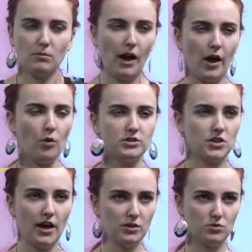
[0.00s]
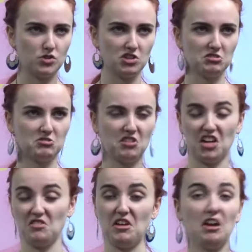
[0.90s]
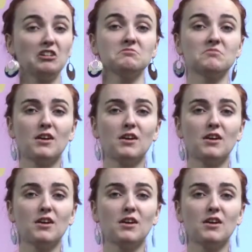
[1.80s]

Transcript: I always thought it was just kind of there.